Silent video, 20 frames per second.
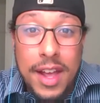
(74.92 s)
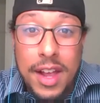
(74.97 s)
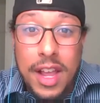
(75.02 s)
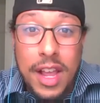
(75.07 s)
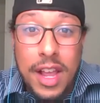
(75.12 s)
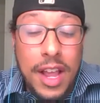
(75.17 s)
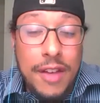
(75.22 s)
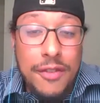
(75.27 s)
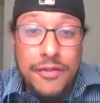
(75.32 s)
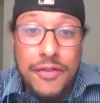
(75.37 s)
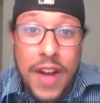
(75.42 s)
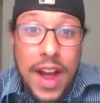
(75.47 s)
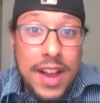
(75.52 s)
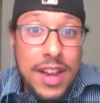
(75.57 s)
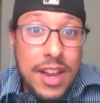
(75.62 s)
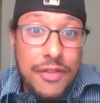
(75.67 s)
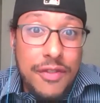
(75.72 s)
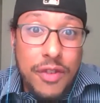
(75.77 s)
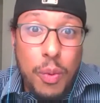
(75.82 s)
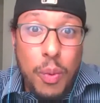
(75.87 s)
can find
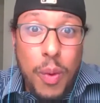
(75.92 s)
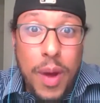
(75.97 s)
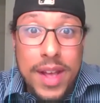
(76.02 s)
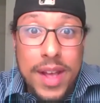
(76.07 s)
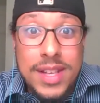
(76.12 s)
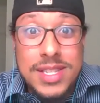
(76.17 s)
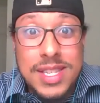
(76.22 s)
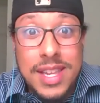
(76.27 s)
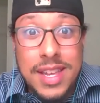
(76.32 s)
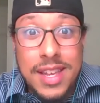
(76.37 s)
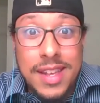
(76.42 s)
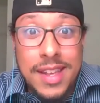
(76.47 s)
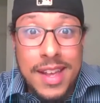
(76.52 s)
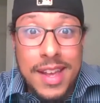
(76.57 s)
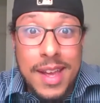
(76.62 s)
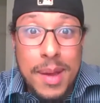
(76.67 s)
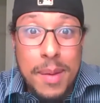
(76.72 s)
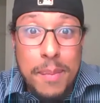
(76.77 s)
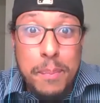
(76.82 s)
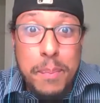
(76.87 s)
different ways to
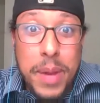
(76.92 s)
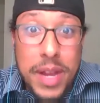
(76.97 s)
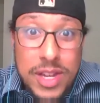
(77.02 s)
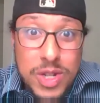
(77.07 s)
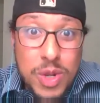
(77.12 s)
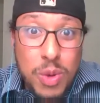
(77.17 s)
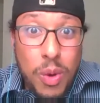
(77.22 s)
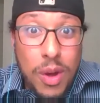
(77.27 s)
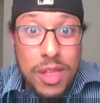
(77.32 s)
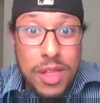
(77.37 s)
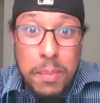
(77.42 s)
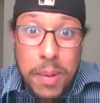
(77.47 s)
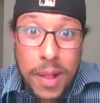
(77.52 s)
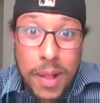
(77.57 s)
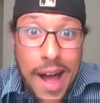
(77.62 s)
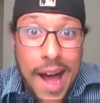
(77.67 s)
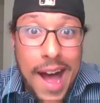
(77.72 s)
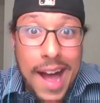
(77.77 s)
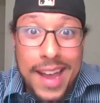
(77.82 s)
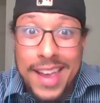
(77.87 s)
beat you on the
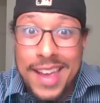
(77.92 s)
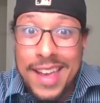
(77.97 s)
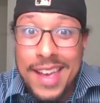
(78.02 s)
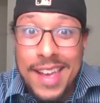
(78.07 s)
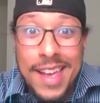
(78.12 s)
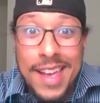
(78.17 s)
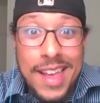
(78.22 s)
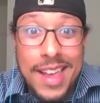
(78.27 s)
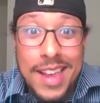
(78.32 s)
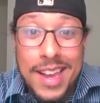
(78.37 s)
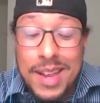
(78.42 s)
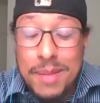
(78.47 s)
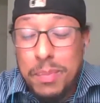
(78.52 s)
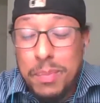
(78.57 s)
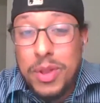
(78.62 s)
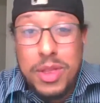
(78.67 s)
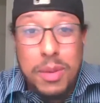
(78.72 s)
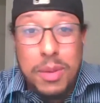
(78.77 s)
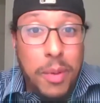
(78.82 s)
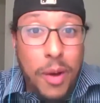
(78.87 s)
block. He can
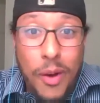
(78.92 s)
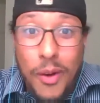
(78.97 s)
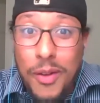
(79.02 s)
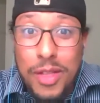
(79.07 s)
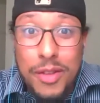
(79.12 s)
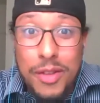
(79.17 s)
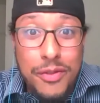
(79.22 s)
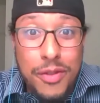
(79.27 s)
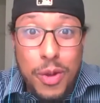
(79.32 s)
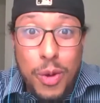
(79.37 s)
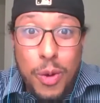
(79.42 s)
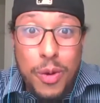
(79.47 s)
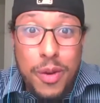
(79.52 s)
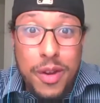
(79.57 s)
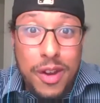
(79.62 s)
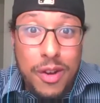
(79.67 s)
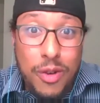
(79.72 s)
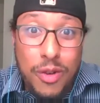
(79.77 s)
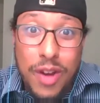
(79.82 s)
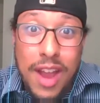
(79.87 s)
put the ball on the floor
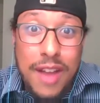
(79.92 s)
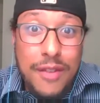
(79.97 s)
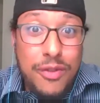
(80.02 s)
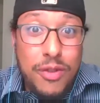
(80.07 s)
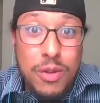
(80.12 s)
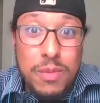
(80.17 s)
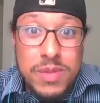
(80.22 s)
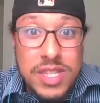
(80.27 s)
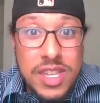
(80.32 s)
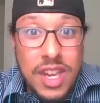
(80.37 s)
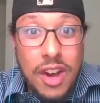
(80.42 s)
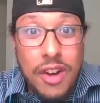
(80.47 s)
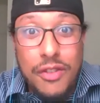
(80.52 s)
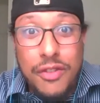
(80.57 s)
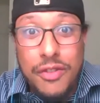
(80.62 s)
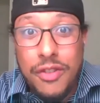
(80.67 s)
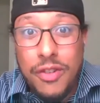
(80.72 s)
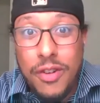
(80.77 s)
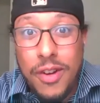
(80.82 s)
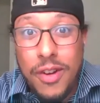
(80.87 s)
and create for himself,
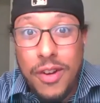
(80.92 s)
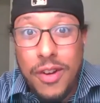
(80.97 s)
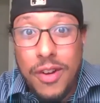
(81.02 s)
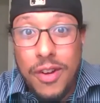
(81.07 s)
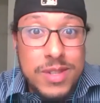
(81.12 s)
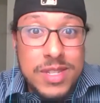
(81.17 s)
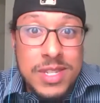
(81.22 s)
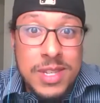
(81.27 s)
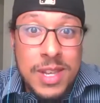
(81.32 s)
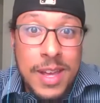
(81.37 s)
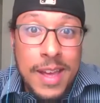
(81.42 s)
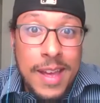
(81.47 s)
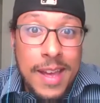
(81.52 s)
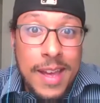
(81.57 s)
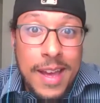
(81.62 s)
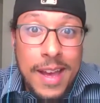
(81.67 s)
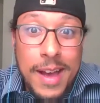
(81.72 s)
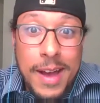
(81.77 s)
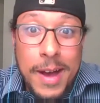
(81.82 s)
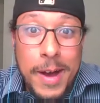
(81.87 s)
for others.
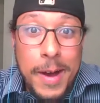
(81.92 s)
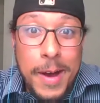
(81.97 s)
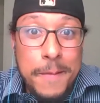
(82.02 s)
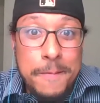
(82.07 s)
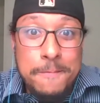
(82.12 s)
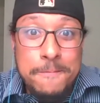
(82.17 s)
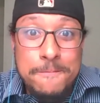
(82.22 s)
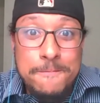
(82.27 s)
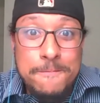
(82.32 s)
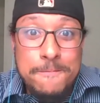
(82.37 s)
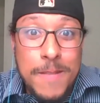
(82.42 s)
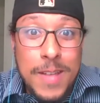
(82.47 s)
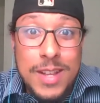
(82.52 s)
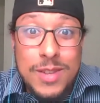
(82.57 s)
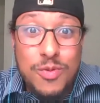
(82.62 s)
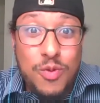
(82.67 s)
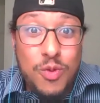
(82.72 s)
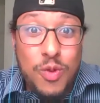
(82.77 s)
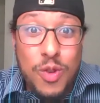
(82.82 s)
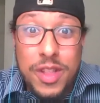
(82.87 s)
He's
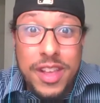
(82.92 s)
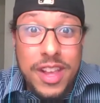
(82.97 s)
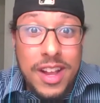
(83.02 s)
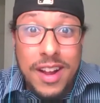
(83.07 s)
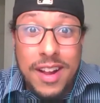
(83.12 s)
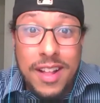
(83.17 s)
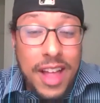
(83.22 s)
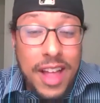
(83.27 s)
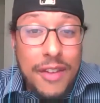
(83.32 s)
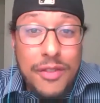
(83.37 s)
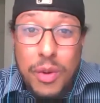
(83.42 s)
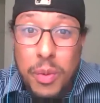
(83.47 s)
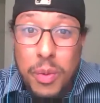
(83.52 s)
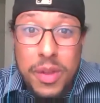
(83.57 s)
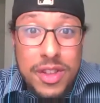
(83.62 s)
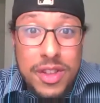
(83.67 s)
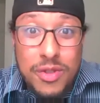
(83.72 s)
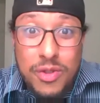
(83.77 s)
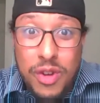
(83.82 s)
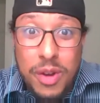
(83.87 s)
really clever with
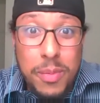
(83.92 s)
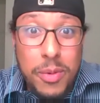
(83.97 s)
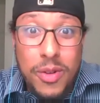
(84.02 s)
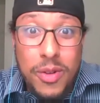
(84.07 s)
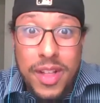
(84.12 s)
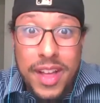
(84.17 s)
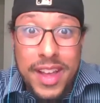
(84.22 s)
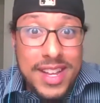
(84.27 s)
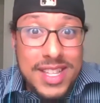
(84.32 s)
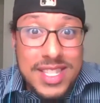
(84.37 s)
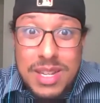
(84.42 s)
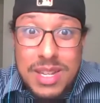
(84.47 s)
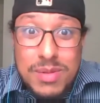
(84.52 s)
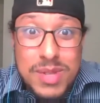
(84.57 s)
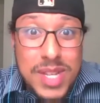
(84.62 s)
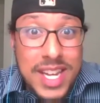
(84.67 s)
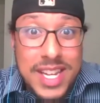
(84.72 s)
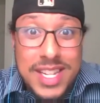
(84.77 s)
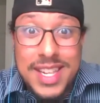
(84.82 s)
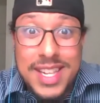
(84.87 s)
the dribble. Like, it seems
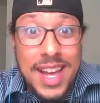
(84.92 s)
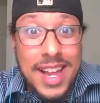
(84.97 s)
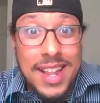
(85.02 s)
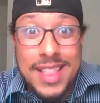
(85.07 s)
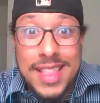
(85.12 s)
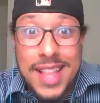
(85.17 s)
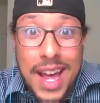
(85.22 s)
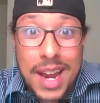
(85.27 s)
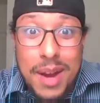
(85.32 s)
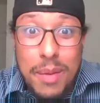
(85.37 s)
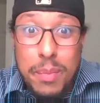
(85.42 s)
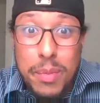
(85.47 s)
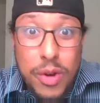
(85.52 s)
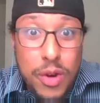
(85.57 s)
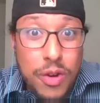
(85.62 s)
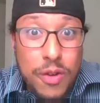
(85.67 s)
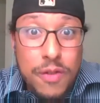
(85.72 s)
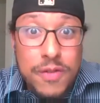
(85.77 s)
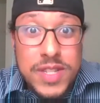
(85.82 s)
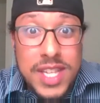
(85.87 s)
like he's got a lot of
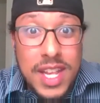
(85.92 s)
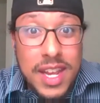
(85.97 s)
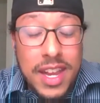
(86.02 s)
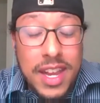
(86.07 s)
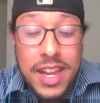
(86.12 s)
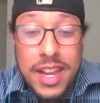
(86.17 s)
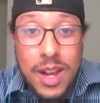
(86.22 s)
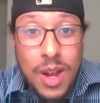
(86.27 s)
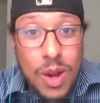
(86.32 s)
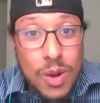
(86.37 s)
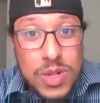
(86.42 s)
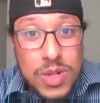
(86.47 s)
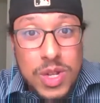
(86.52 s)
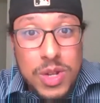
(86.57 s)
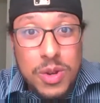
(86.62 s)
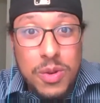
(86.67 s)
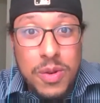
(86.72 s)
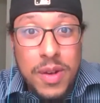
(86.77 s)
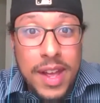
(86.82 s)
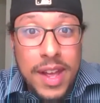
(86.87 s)
moves that he can go to